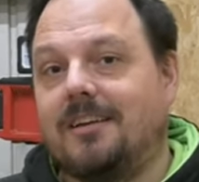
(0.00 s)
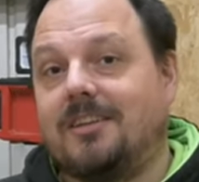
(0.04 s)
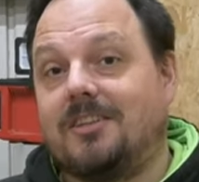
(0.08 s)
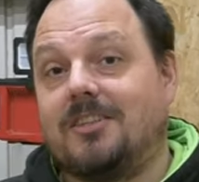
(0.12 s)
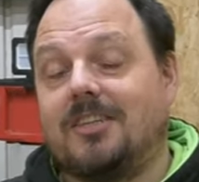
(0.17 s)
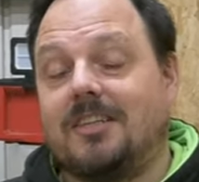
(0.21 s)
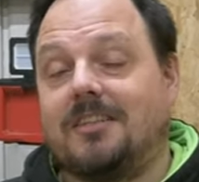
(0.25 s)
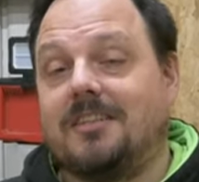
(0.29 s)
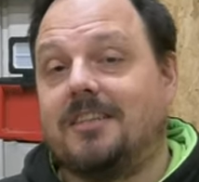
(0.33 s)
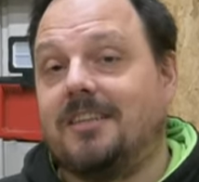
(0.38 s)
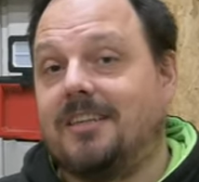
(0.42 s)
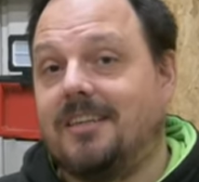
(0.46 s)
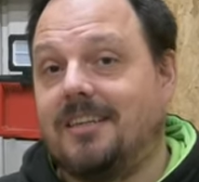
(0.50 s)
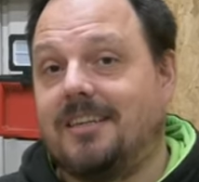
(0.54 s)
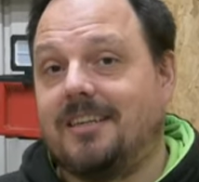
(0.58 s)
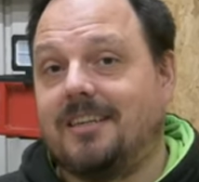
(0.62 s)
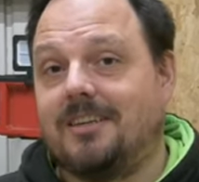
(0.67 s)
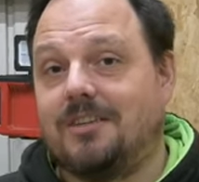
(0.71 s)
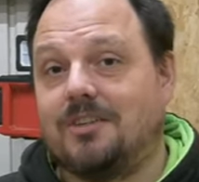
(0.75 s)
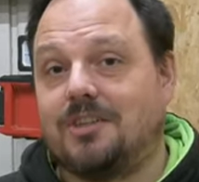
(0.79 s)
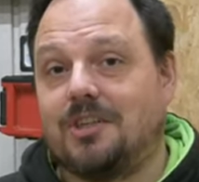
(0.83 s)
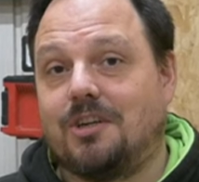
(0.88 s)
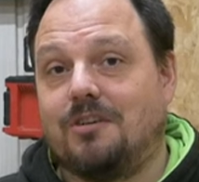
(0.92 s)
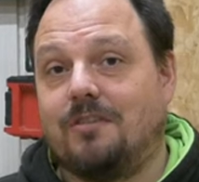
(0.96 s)
City and
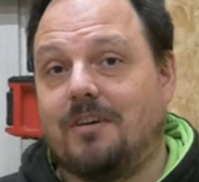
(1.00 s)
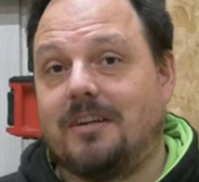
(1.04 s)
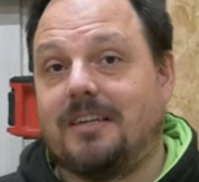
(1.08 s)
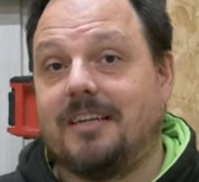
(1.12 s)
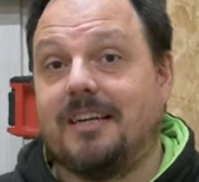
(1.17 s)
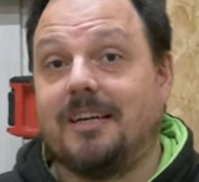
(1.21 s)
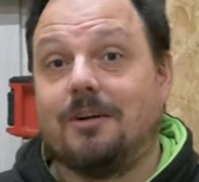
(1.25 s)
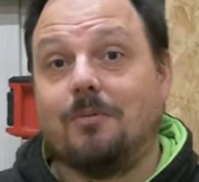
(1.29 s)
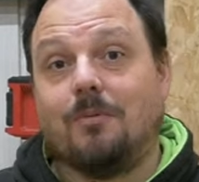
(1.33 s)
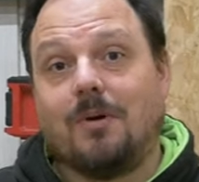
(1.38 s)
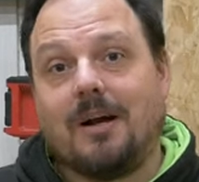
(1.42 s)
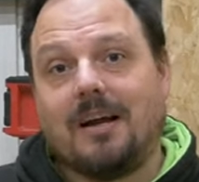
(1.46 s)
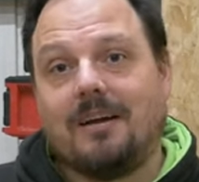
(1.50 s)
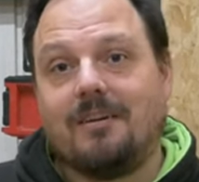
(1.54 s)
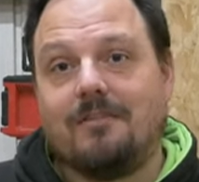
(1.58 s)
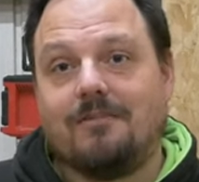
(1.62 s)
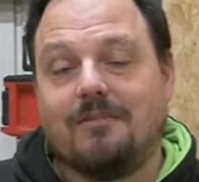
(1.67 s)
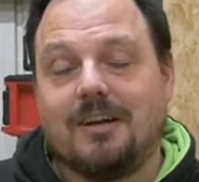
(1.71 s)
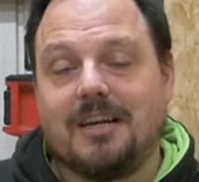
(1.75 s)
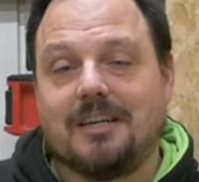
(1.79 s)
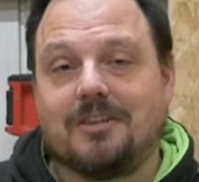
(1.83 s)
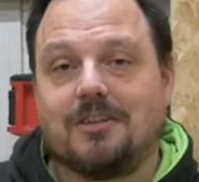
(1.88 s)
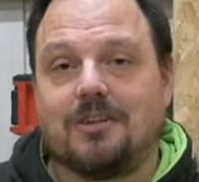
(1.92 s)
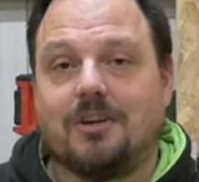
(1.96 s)
Guild's accredited wiring
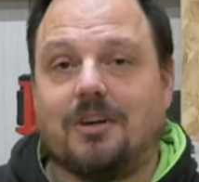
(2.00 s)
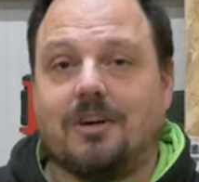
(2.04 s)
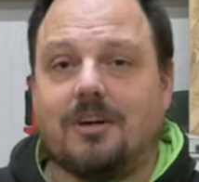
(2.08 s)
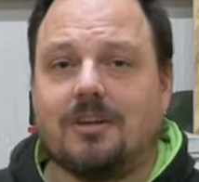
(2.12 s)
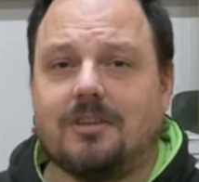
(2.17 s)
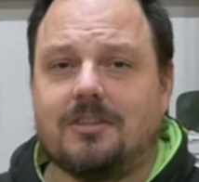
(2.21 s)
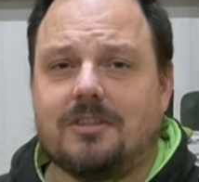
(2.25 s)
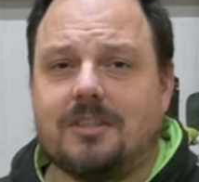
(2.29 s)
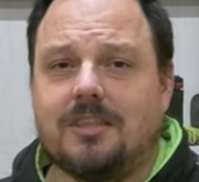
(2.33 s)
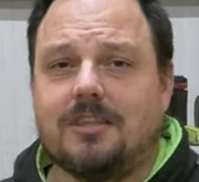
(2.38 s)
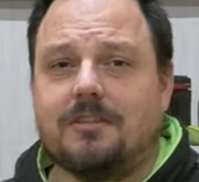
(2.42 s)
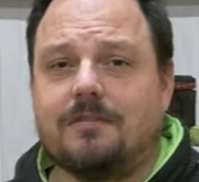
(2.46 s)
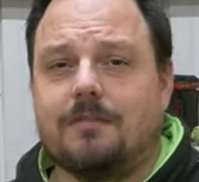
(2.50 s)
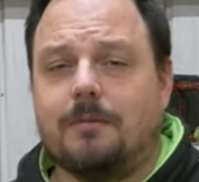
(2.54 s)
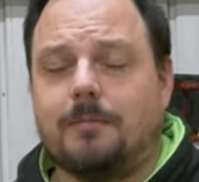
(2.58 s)
regs courses